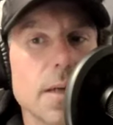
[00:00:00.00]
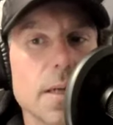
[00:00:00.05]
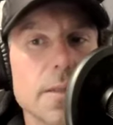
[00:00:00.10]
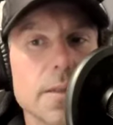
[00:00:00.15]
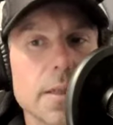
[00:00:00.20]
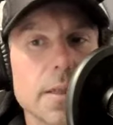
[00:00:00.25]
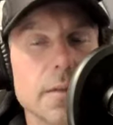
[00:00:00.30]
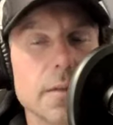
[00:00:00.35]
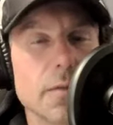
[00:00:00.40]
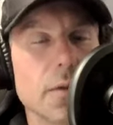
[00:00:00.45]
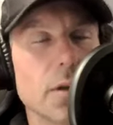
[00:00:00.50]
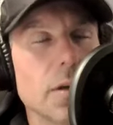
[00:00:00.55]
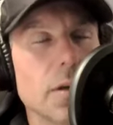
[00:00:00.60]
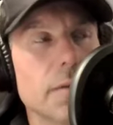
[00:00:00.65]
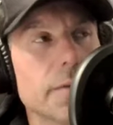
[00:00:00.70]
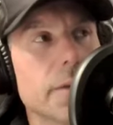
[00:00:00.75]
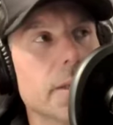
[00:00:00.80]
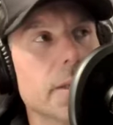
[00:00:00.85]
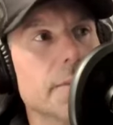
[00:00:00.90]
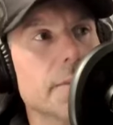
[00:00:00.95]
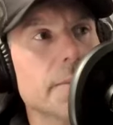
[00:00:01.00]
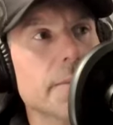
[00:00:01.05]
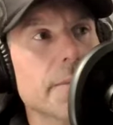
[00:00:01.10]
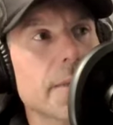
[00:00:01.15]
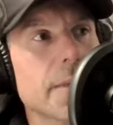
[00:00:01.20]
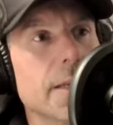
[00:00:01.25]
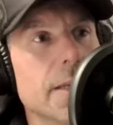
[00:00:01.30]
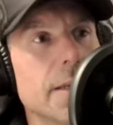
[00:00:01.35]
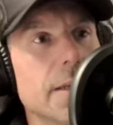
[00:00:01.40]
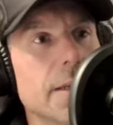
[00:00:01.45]
hunting involved.
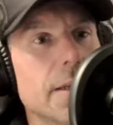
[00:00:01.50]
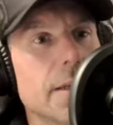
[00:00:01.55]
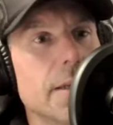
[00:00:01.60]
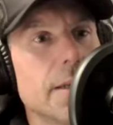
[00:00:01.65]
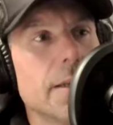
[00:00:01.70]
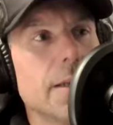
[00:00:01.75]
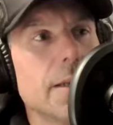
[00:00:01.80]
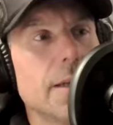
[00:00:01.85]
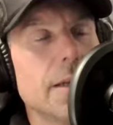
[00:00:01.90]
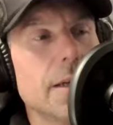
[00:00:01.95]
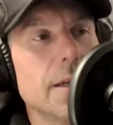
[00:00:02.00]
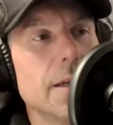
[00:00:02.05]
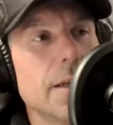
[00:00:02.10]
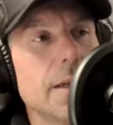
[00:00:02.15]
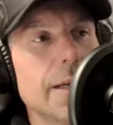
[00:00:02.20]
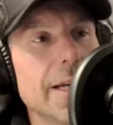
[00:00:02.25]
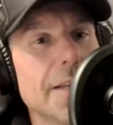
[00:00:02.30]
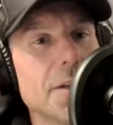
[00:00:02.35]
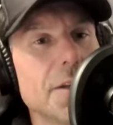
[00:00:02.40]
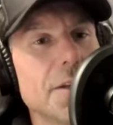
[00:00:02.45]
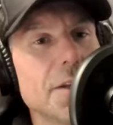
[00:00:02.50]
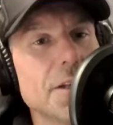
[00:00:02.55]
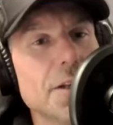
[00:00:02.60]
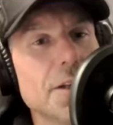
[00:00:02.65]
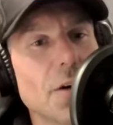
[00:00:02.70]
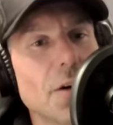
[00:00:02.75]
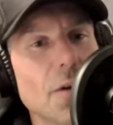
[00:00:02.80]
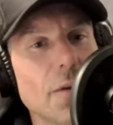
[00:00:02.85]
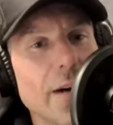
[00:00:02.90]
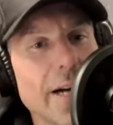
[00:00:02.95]
And
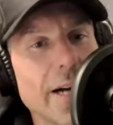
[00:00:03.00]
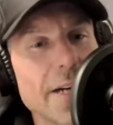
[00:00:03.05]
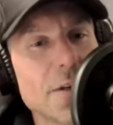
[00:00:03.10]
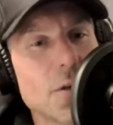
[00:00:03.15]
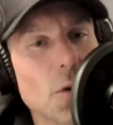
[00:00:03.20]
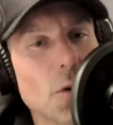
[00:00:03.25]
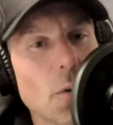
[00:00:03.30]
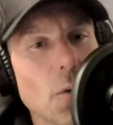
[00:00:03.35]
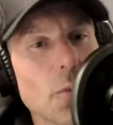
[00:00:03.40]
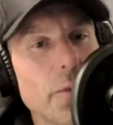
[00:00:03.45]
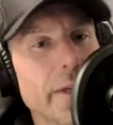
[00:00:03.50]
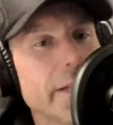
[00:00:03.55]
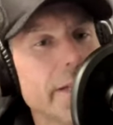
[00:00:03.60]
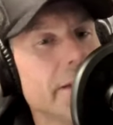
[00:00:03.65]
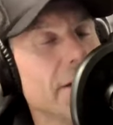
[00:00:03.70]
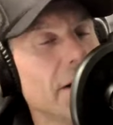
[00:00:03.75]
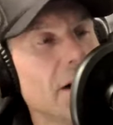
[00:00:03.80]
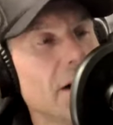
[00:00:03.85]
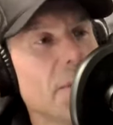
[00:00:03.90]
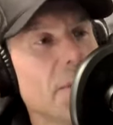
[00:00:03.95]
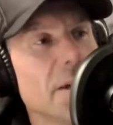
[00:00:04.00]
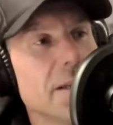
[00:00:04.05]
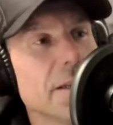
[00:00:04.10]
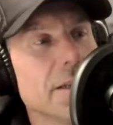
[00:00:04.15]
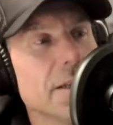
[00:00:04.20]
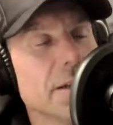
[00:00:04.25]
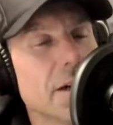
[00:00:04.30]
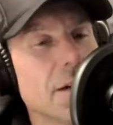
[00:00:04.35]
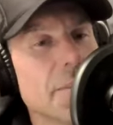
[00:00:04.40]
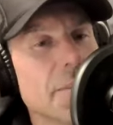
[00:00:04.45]
I don't read
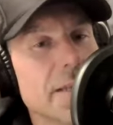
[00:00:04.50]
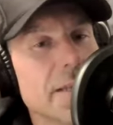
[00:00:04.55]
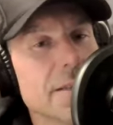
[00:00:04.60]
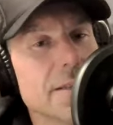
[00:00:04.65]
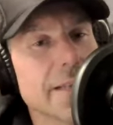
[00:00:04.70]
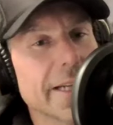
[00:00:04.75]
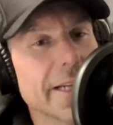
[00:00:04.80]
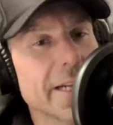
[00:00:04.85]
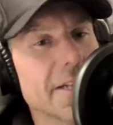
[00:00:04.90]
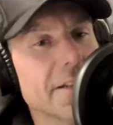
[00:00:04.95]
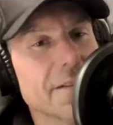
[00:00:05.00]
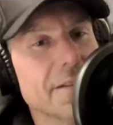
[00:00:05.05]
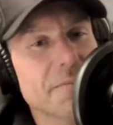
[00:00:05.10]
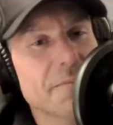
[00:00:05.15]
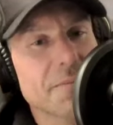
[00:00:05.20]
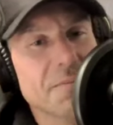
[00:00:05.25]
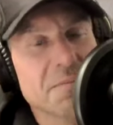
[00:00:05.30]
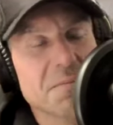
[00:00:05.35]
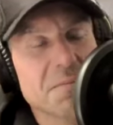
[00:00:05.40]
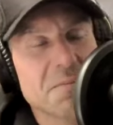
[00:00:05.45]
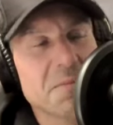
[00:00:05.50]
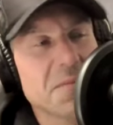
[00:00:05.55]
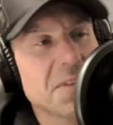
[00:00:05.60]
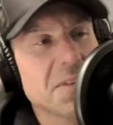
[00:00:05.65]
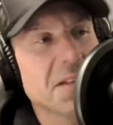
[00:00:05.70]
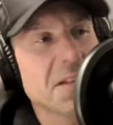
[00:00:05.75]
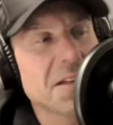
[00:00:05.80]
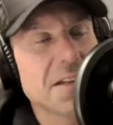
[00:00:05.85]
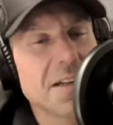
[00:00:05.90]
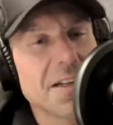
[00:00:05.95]
comments.
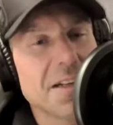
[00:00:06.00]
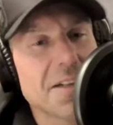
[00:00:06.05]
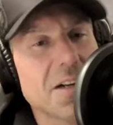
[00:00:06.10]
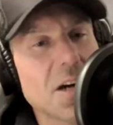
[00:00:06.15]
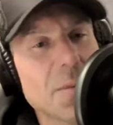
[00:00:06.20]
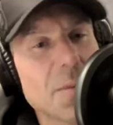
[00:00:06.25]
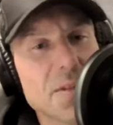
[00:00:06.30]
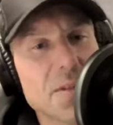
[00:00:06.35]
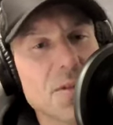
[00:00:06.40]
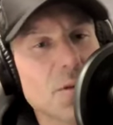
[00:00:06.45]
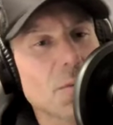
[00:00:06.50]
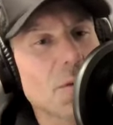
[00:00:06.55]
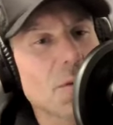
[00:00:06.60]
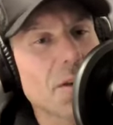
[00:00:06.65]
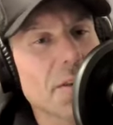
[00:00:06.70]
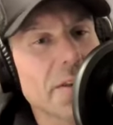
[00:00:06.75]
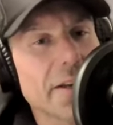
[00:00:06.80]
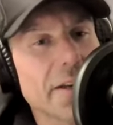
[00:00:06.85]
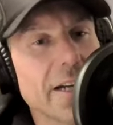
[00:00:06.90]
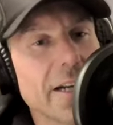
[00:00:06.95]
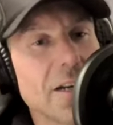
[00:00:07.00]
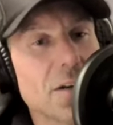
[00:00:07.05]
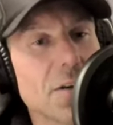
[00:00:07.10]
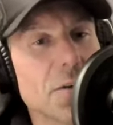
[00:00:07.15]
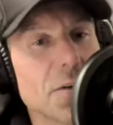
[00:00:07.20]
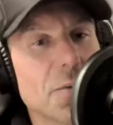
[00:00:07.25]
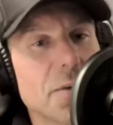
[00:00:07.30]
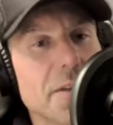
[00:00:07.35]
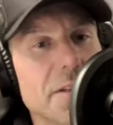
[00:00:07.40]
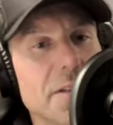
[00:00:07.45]
Comments are one thing I
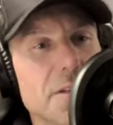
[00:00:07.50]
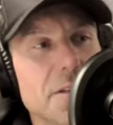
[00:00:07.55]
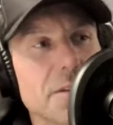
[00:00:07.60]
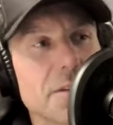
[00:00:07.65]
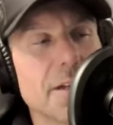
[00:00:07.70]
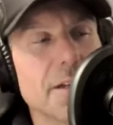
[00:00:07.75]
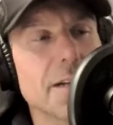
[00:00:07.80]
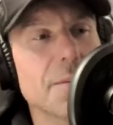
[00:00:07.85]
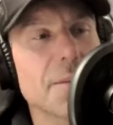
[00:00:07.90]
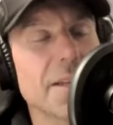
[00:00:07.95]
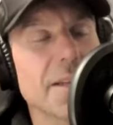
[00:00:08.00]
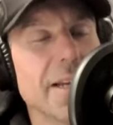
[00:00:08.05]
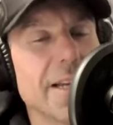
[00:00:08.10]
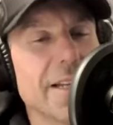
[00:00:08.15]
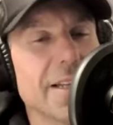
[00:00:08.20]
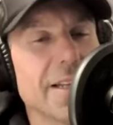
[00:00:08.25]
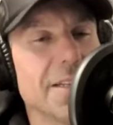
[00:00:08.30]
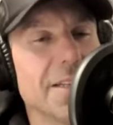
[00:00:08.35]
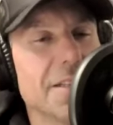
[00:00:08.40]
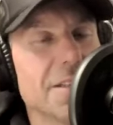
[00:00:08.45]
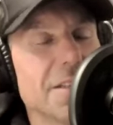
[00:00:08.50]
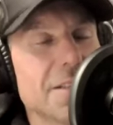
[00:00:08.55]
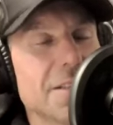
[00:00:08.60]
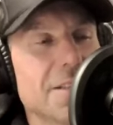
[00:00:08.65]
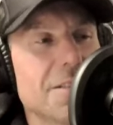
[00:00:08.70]
learned with Instagram and that. Like you